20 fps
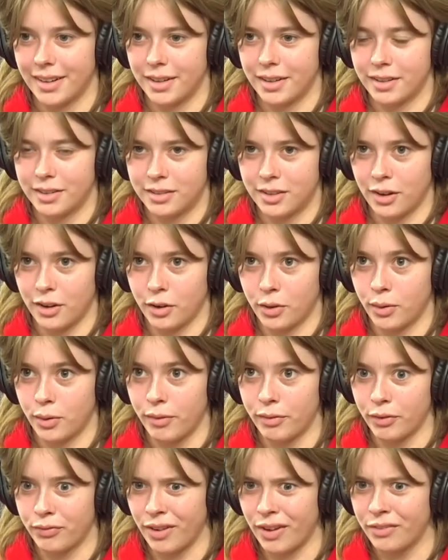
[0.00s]
dog,
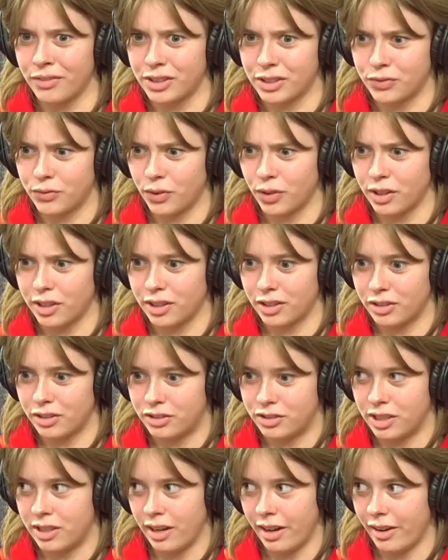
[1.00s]
whoever found this footage
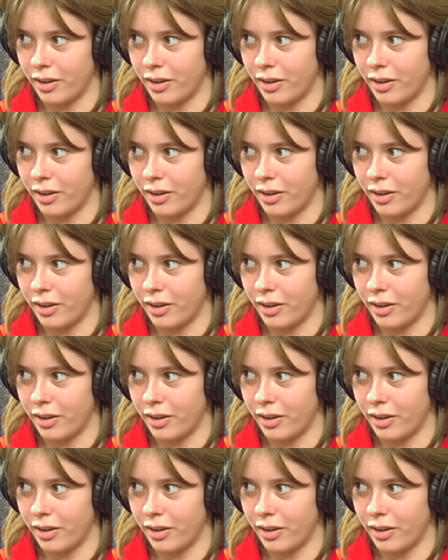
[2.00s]
did not